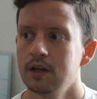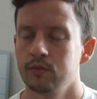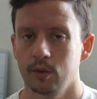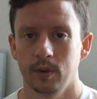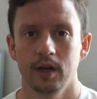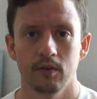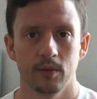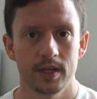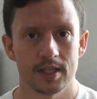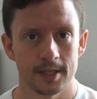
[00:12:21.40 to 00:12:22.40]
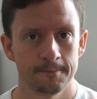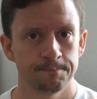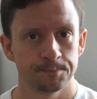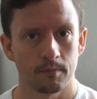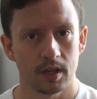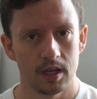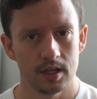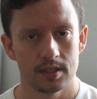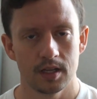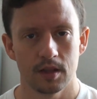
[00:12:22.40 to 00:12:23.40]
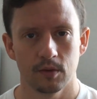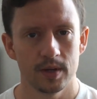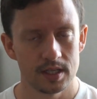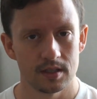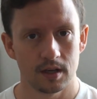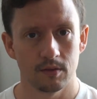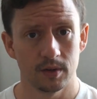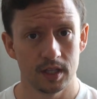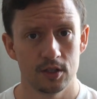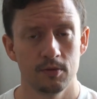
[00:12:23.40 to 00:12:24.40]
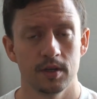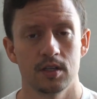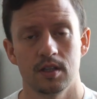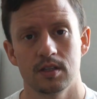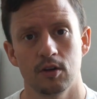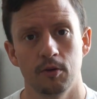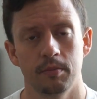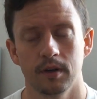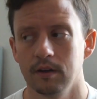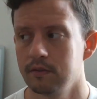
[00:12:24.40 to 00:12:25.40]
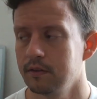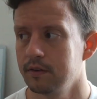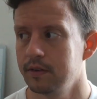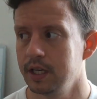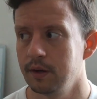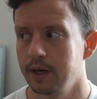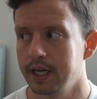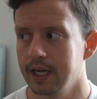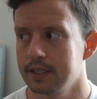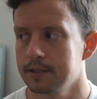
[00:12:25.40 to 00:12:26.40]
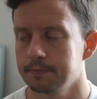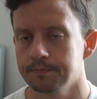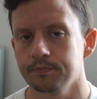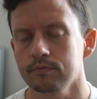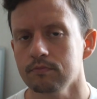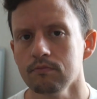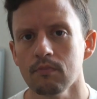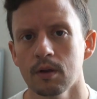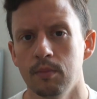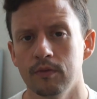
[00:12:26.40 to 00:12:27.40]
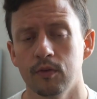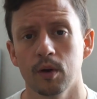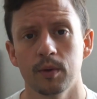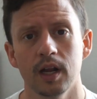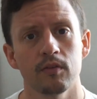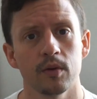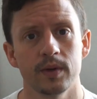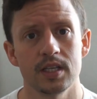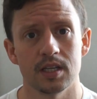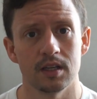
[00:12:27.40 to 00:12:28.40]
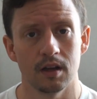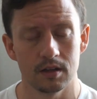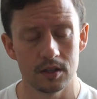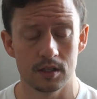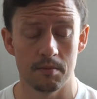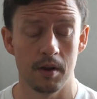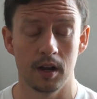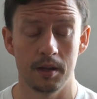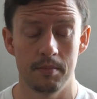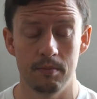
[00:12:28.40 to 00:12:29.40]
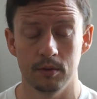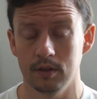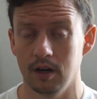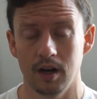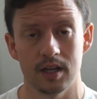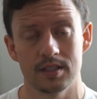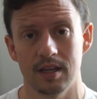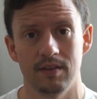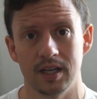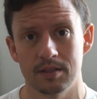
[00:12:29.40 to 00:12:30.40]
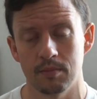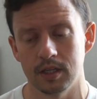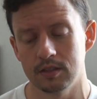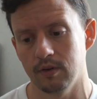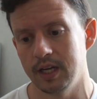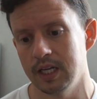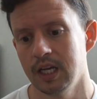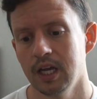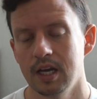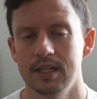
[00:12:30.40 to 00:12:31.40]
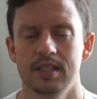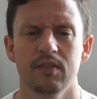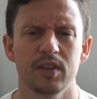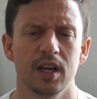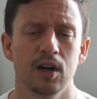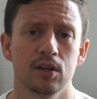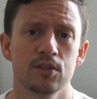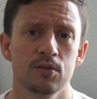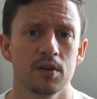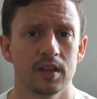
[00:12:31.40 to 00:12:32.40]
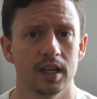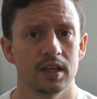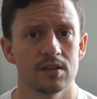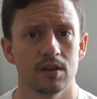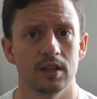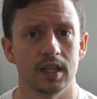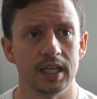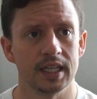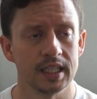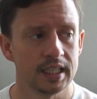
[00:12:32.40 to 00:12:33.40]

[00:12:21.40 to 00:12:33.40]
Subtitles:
for whatever reason, and it's not, the reasons aren't really too much in the scope of the video, I guess. But for whatever reason, just American people are not saving as much, right? It's definitely a cultural thing, certainly.